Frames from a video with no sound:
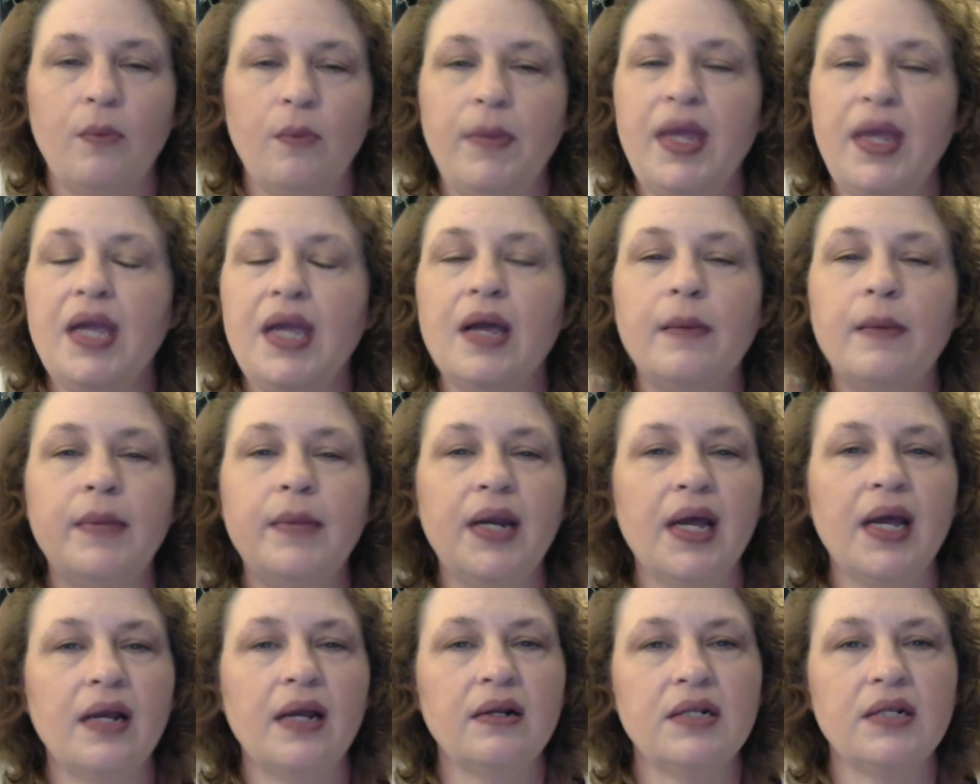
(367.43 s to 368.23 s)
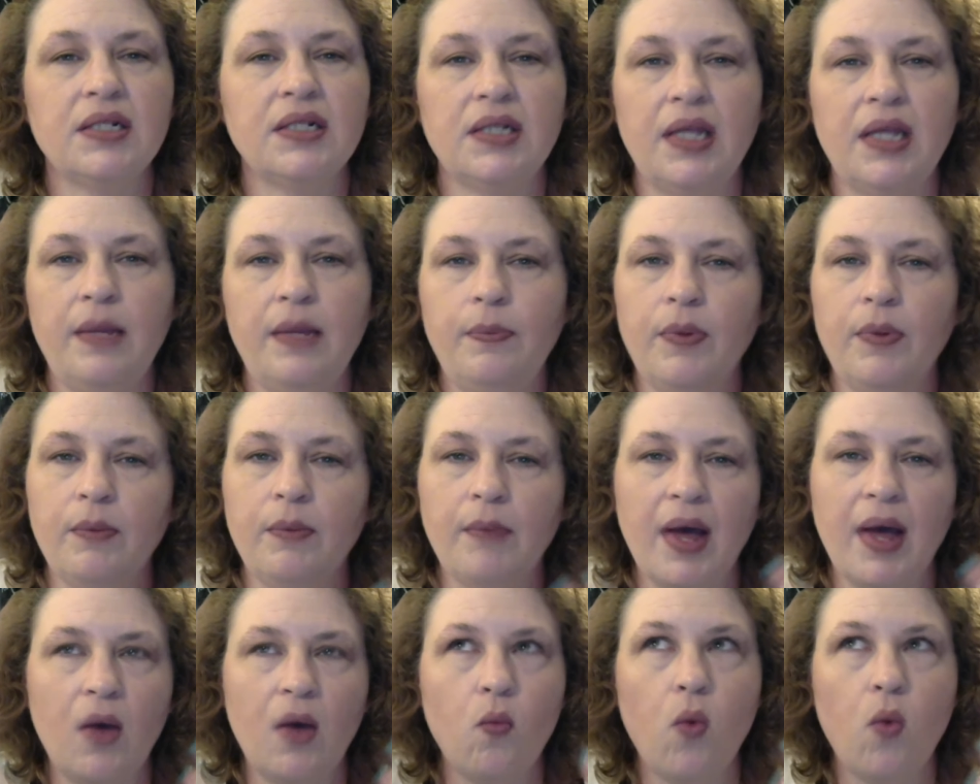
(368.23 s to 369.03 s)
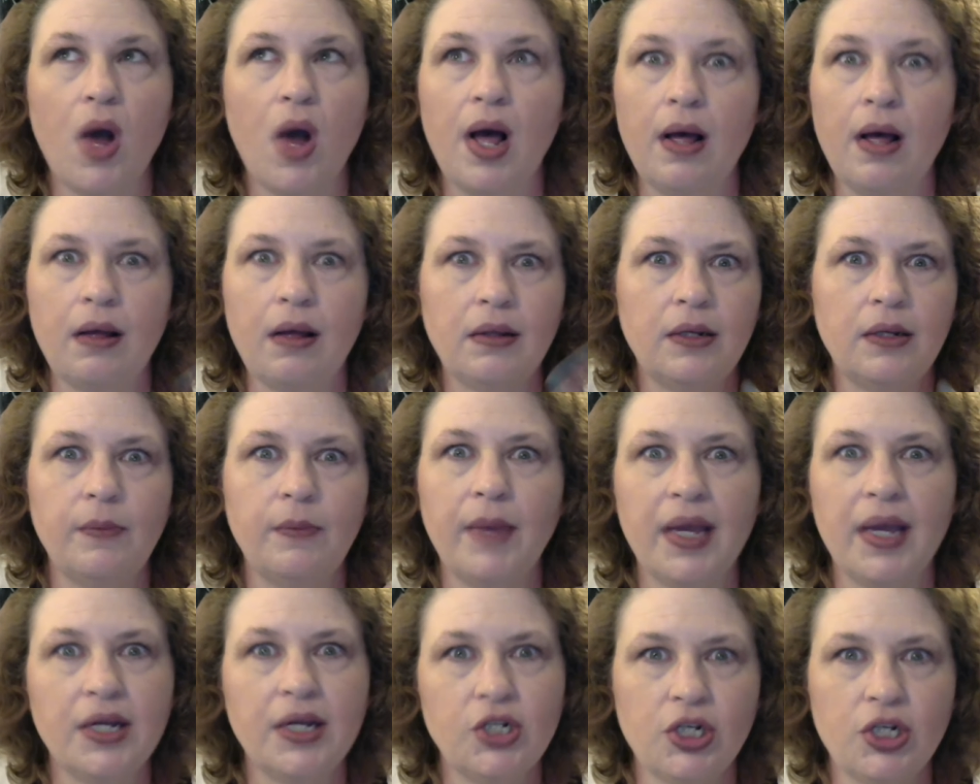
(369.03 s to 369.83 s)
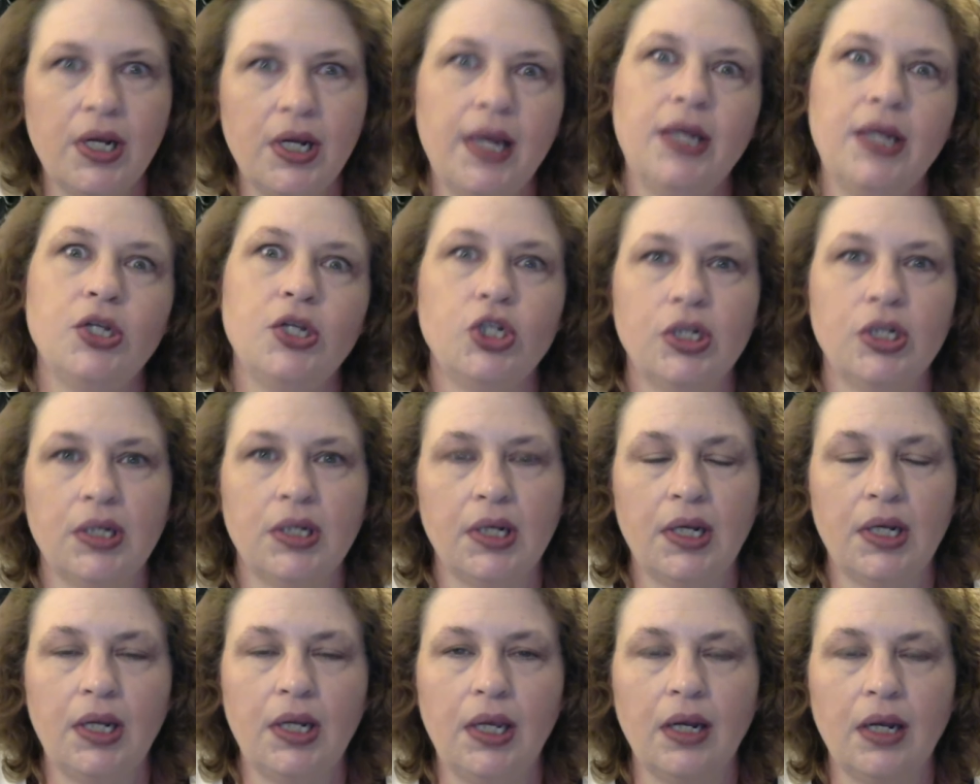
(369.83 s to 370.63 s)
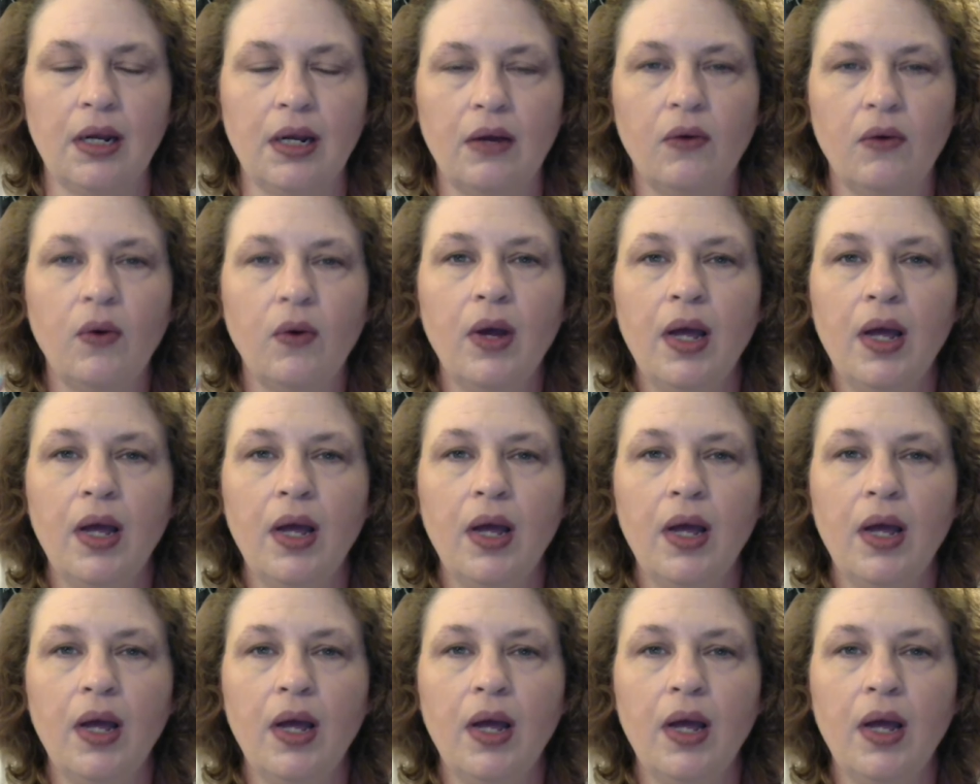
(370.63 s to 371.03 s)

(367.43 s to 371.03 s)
me coming out of sleep in my wild imagination, you know.